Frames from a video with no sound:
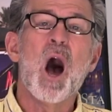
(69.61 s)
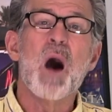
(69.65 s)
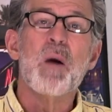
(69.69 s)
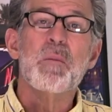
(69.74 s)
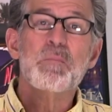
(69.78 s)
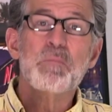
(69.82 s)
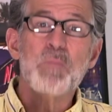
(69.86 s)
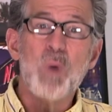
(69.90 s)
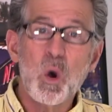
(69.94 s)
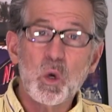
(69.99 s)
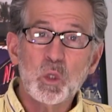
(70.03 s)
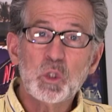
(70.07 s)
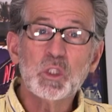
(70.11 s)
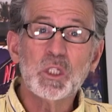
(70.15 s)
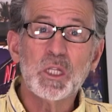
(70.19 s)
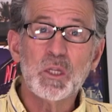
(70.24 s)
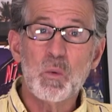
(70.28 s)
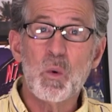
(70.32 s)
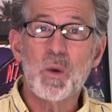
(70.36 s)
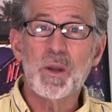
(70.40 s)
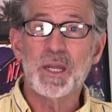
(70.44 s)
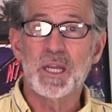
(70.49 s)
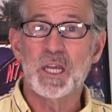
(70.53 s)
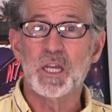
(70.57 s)

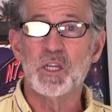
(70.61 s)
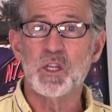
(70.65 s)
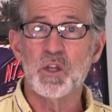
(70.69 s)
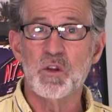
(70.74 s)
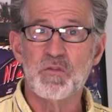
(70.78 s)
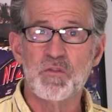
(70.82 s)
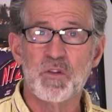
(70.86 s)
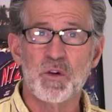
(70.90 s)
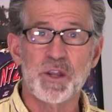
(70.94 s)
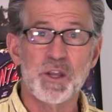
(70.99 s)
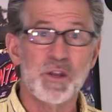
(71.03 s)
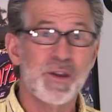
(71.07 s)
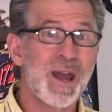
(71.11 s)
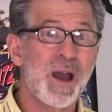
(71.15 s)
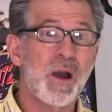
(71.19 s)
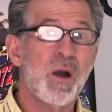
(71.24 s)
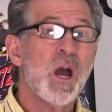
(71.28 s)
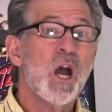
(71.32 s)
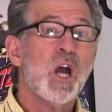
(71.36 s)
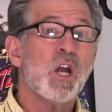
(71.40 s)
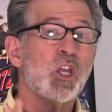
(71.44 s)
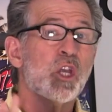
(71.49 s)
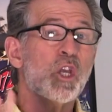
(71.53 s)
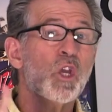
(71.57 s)
emotionally what it can do for you.
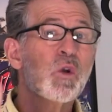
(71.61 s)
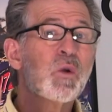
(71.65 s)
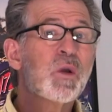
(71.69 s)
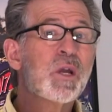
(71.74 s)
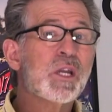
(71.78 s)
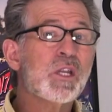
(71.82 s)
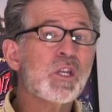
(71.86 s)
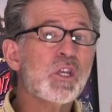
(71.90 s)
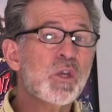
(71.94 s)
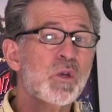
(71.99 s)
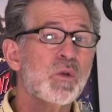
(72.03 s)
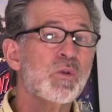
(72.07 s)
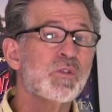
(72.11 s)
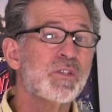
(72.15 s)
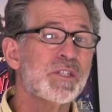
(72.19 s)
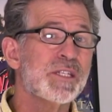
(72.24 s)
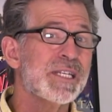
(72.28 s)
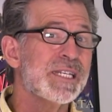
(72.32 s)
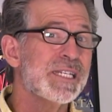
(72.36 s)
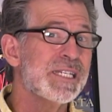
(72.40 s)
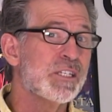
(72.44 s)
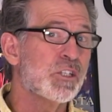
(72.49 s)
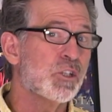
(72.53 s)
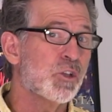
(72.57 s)
Now, you can use
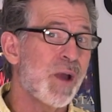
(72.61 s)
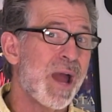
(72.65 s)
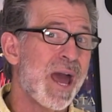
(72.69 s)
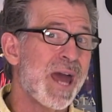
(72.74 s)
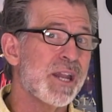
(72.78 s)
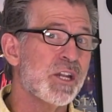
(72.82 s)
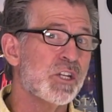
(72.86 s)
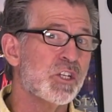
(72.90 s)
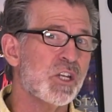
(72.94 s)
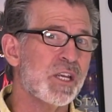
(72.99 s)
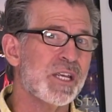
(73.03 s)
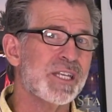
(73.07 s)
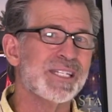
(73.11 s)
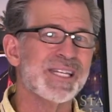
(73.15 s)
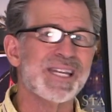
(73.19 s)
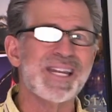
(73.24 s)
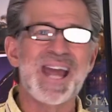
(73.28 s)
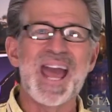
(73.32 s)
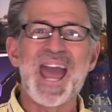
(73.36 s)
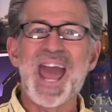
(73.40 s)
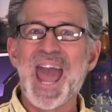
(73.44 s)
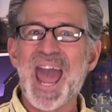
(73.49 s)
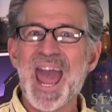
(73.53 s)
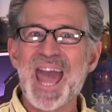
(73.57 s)
these strategies
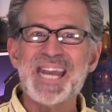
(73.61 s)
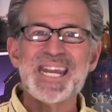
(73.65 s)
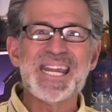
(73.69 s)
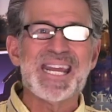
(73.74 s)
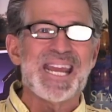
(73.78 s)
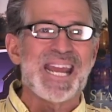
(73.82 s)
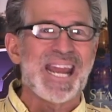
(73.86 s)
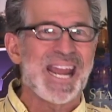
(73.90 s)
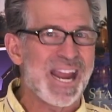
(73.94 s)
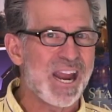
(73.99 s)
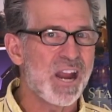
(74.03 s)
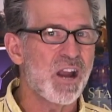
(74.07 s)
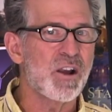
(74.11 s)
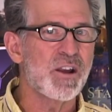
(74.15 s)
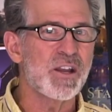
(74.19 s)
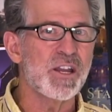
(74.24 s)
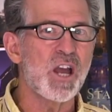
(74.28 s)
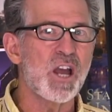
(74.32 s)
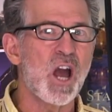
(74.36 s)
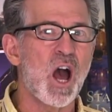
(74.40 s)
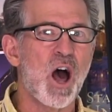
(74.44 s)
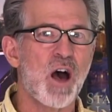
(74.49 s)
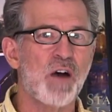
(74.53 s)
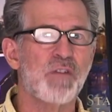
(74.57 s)
in any
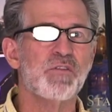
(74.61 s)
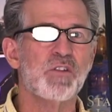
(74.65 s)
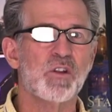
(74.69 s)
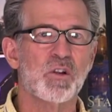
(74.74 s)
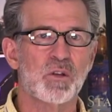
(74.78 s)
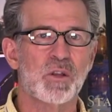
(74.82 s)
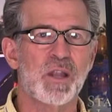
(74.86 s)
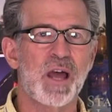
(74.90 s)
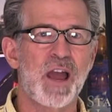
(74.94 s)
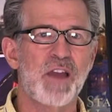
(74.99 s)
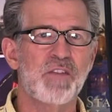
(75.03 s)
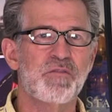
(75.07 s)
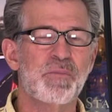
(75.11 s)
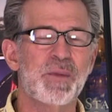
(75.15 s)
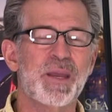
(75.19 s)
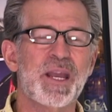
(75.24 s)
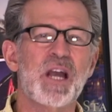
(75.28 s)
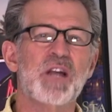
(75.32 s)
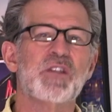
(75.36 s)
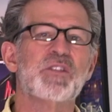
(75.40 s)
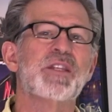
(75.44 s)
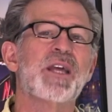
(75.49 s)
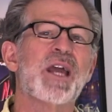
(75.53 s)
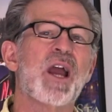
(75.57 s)
area of your life
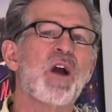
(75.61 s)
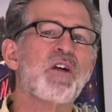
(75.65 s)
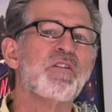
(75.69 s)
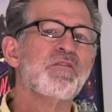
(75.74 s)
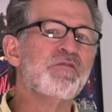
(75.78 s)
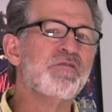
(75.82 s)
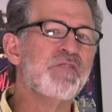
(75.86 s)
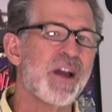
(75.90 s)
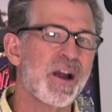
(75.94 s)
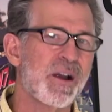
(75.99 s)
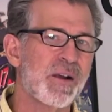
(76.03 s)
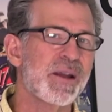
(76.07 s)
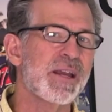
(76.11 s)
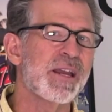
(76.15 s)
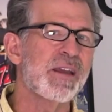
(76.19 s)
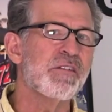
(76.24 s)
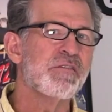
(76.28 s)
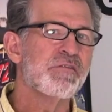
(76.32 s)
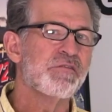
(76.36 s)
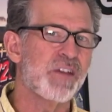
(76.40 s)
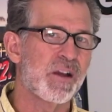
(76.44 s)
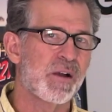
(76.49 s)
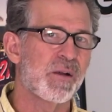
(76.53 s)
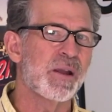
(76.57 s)
because they are very,
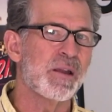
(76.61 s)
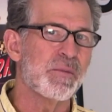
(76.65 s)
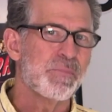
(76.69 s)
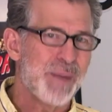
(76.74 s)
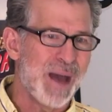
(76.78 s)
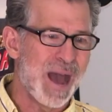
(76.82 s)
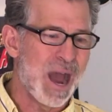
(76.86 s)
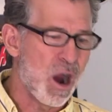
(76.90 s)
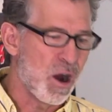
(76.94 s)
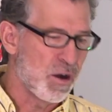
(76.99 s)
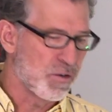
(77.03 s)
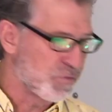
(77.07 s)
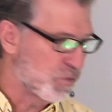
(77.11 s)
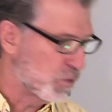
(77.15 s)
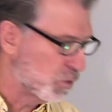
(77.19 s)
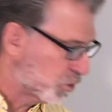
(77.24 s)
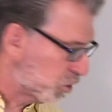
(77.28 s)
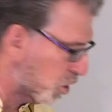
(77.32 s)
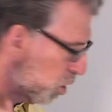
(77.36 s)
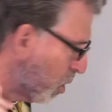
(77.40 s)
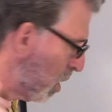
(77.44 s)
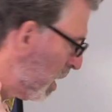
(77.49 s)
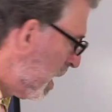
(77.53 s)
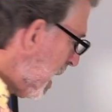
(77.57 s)
very powerful.
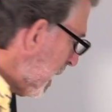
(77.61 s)
So